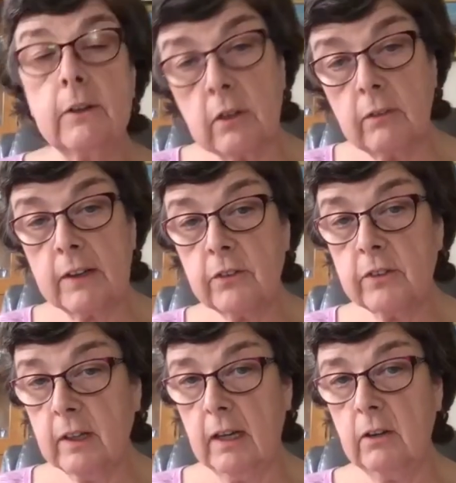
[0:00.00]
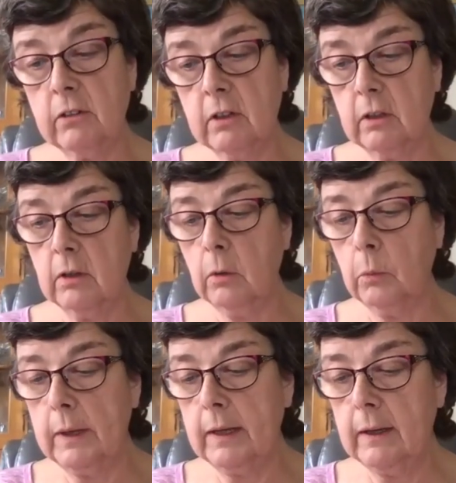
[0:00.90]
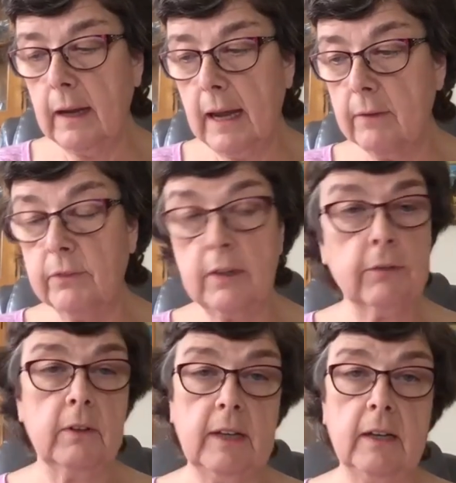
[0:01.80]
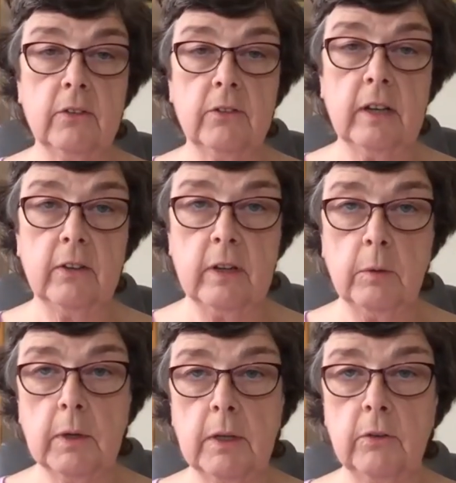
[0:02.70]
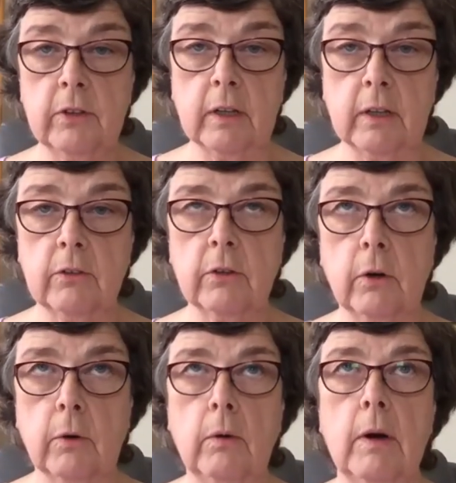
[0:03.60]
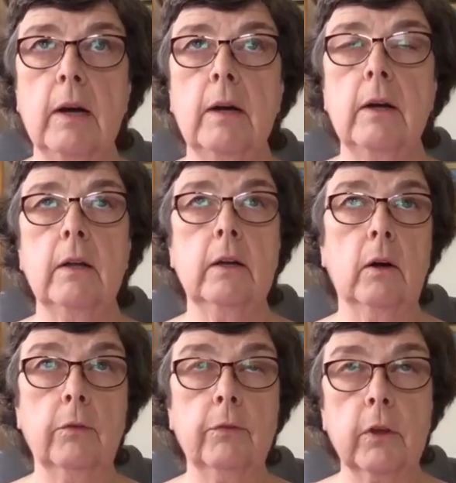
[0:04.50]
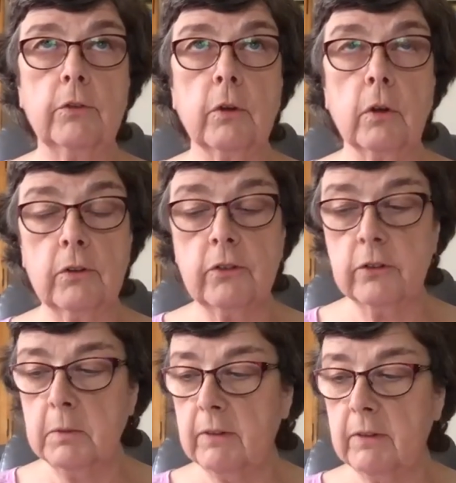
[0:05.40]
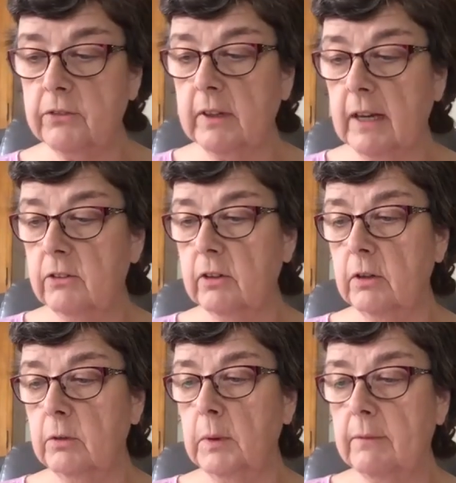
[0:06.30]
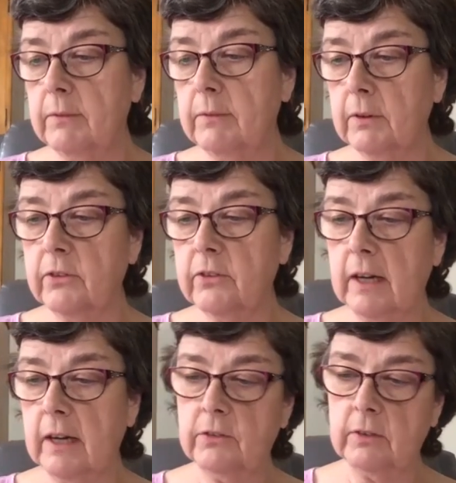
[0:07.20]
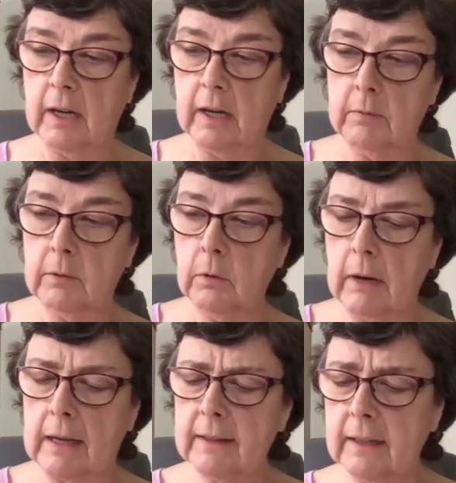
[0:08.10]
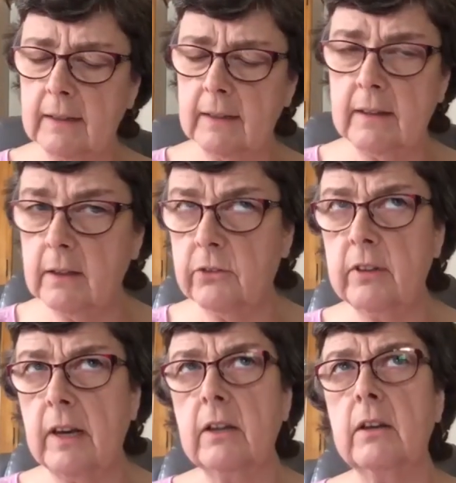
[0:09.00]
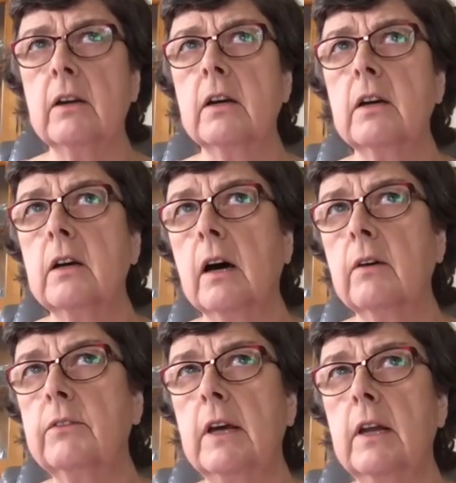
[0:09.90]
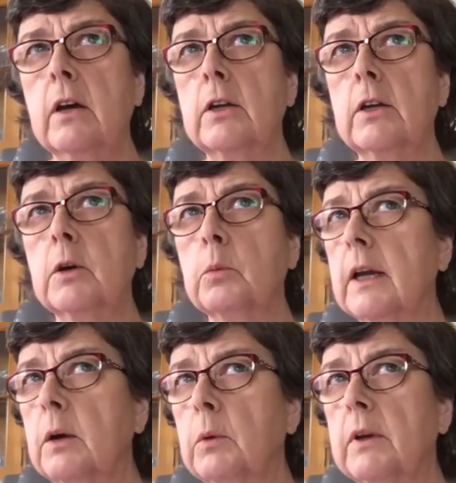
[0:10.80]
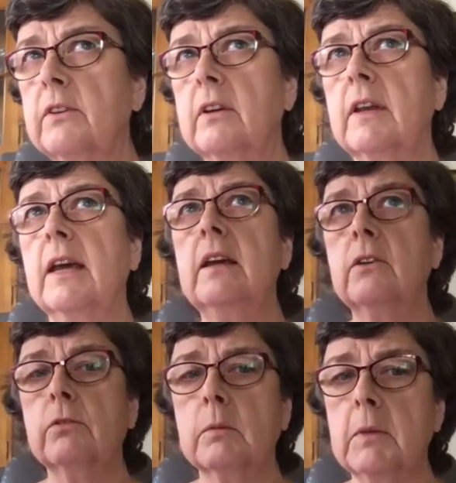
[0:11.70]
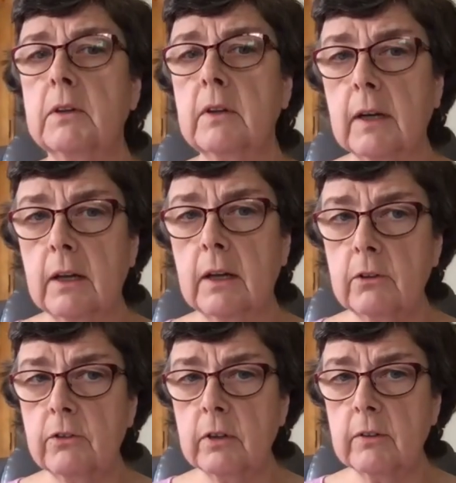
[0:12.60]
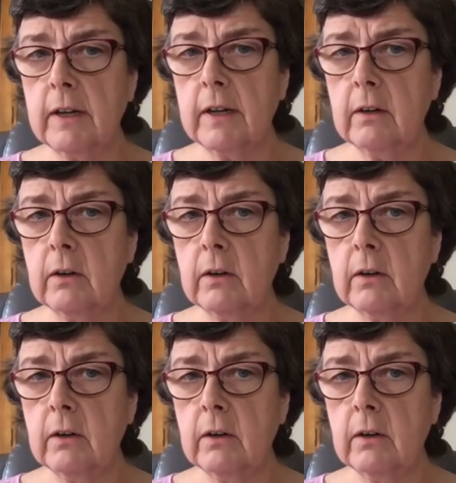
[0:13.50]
investigation, we have different data sets that we're using. So, you know, for the solar system investigation, we have different sets. I think the set of data you're working with today is from the dark energy survey,